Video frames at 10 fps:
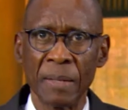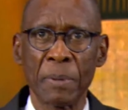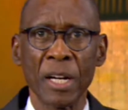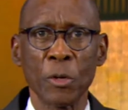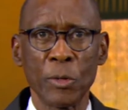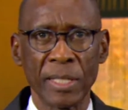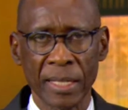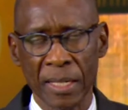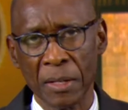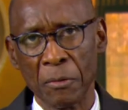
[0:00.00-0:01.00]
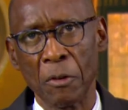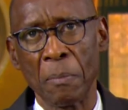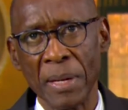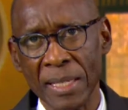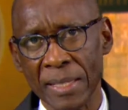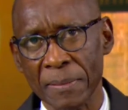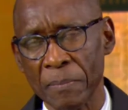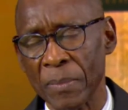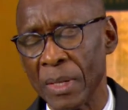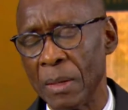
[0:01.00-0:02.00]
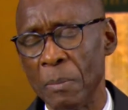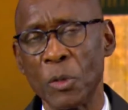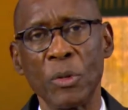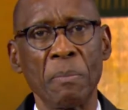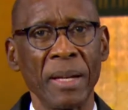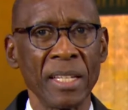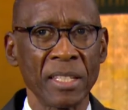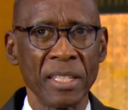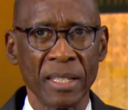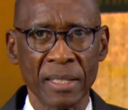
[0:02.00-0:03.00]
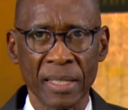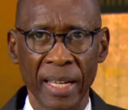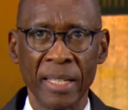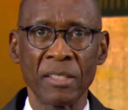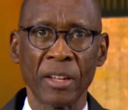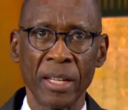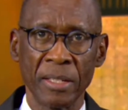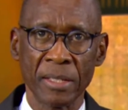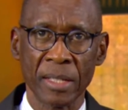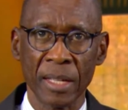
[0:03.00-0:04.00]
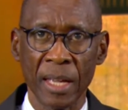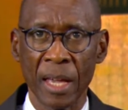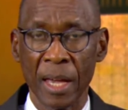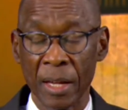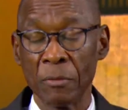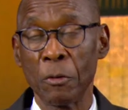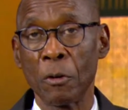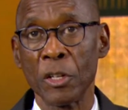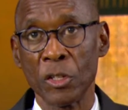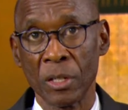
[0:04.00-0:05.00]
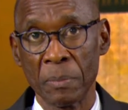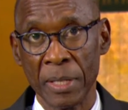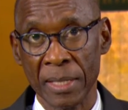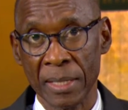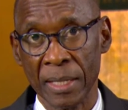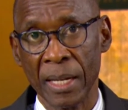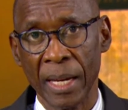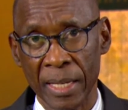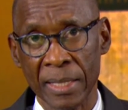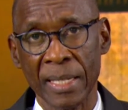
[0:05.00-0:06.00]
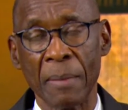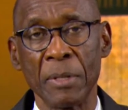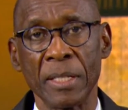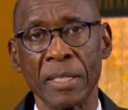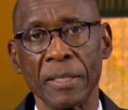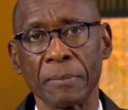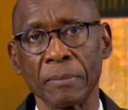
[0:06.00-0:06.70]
a prerequisite for peace between Palestinians and Israelis and for regional peace and stability.